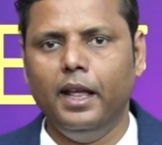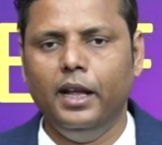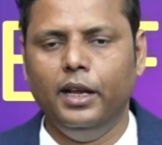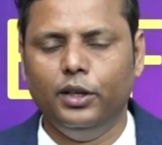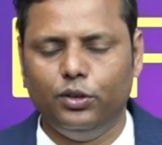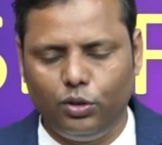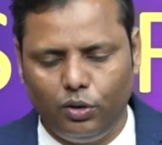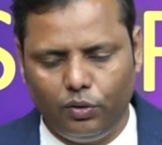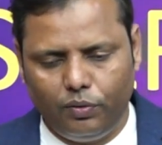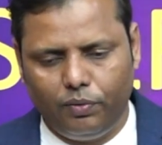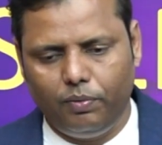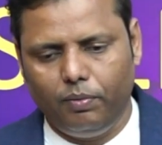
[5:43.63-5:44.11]

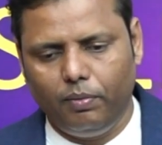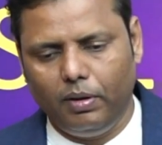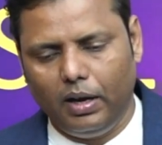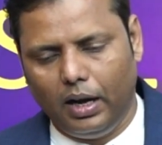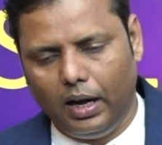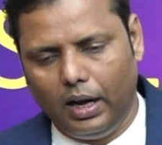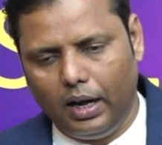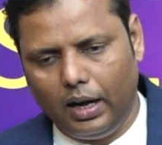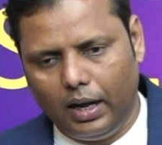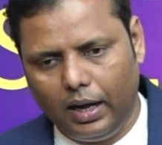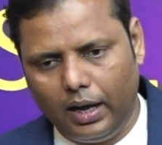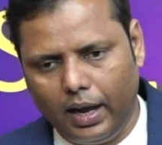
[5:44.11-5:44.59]

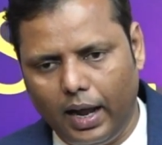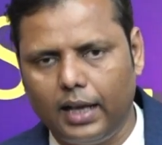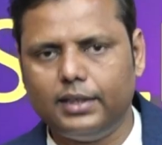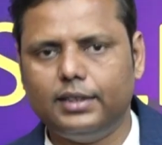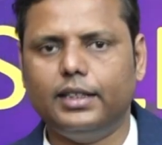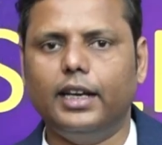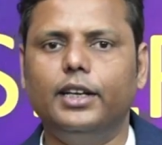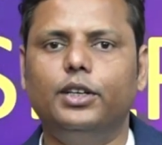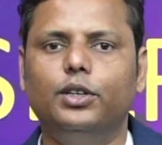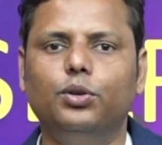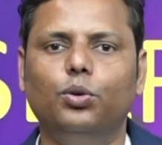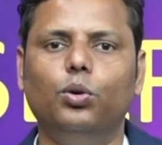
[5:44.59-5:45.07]
So as
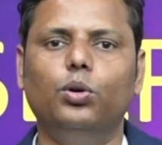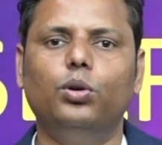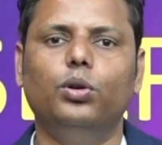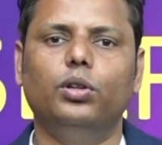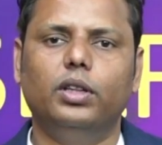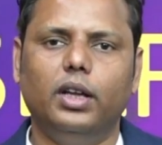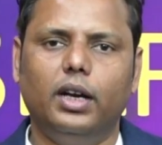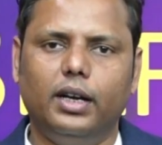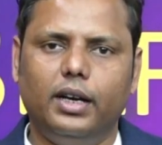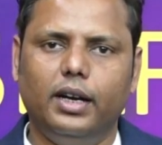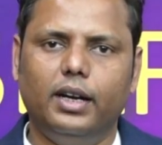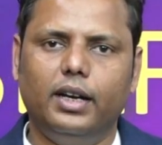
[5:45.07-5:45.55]
I told you
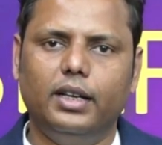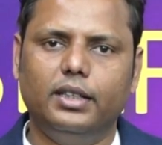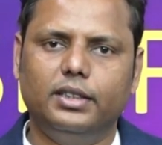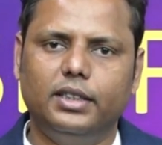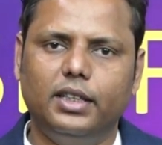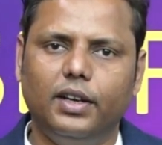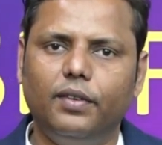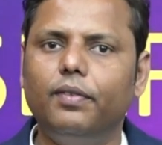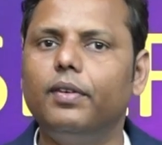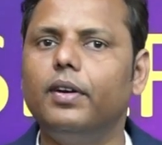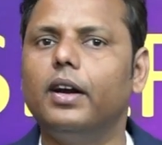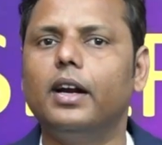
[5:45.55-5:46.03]
that it is
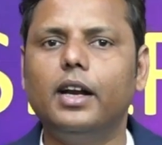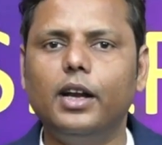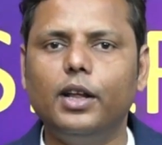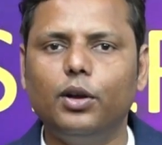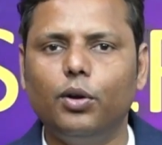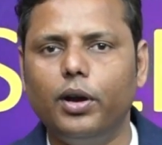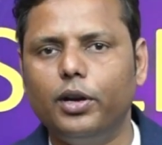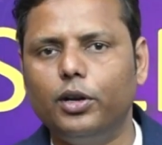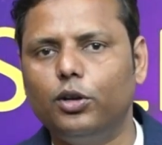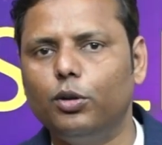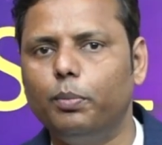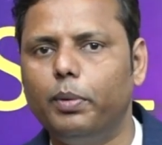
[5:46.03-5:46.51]
definitely
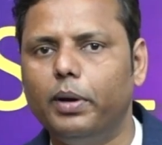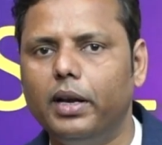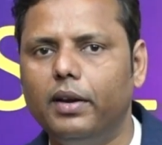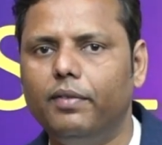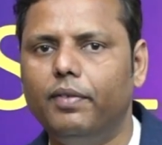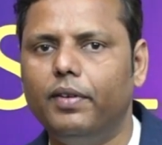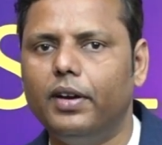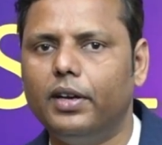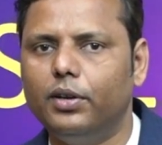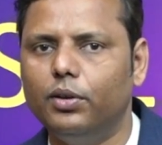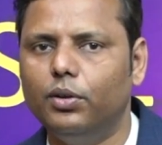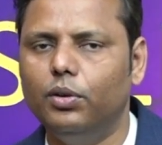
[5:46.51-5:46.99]
going to
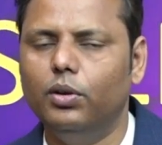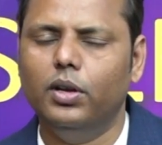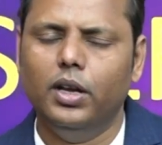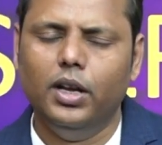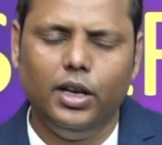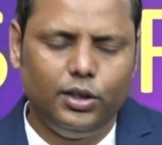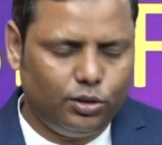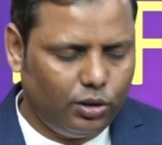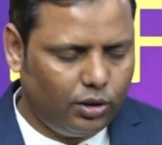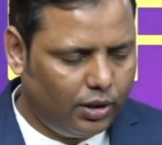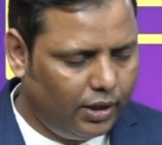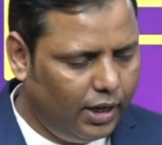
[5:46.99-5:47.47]
benefit you,
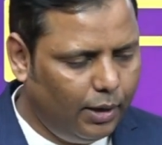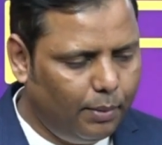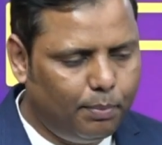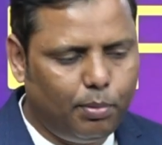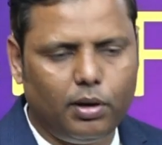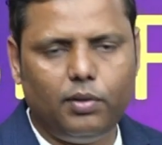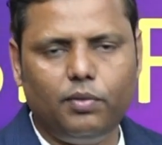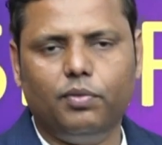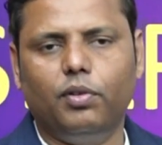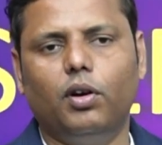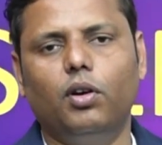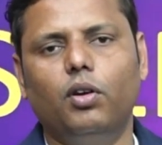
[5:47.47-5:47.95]
so keep
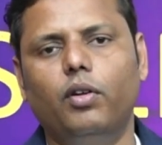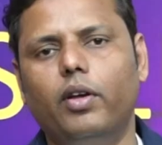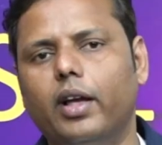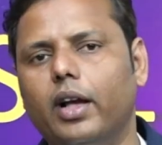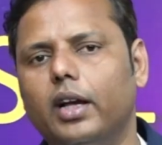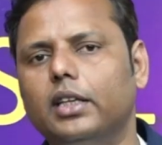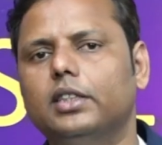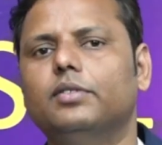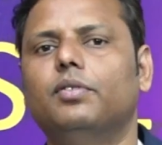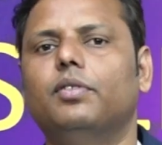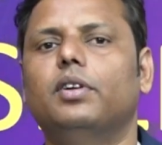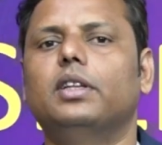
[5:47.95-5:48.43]
on following
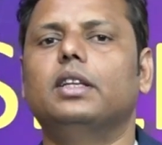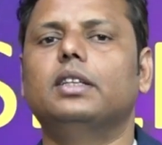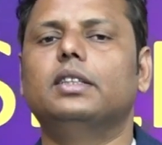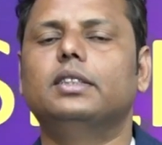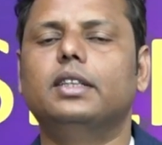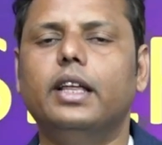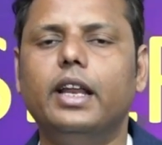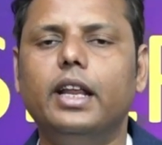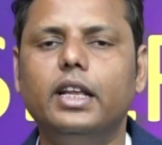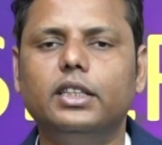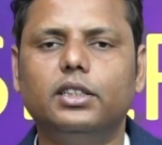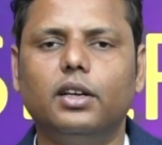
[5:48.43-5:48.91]
us for the
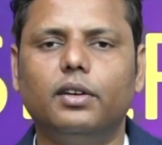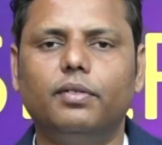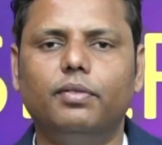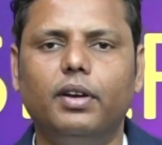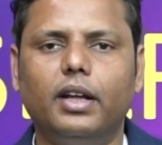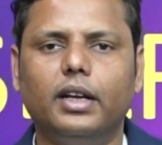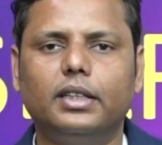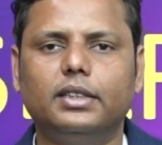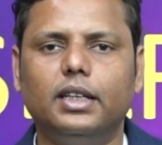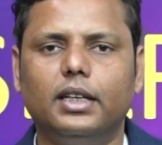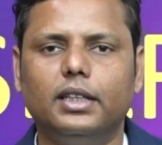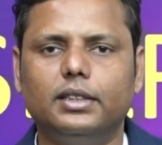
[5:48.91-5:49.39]
series of
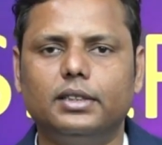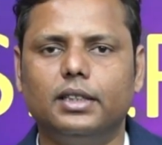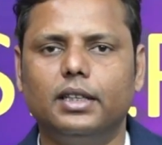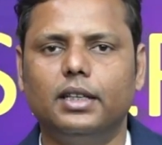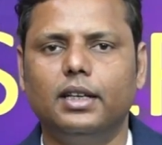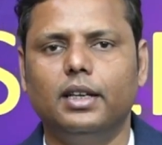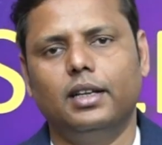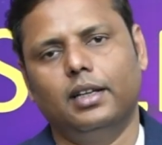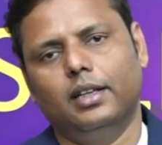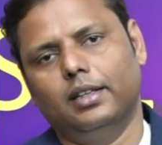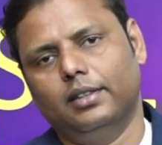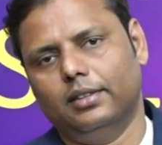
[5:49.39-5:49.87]
lectures.
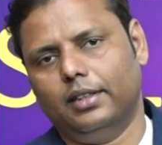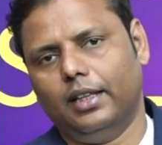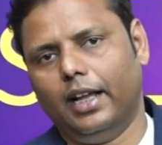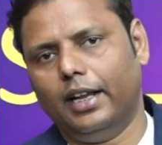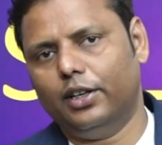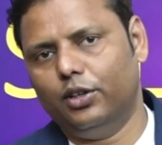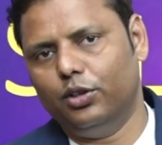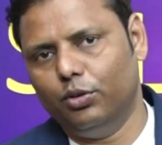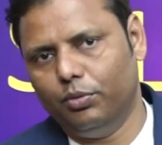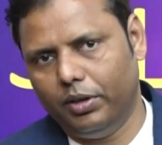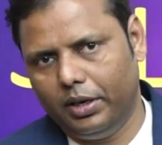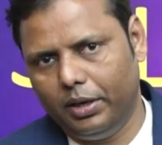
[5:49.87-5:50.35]

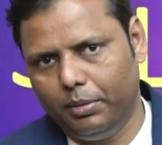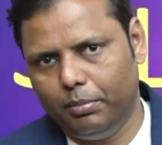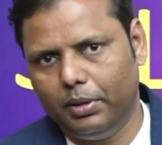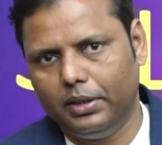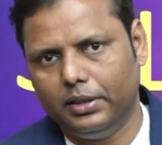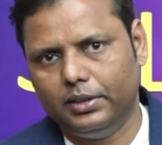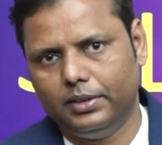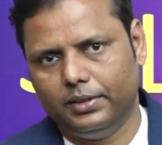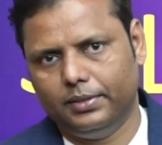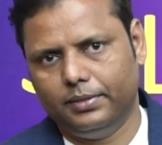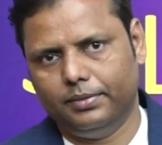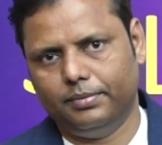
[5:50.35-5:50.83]
Thank you very
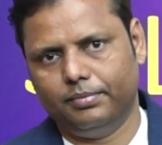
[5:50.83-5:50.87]
much.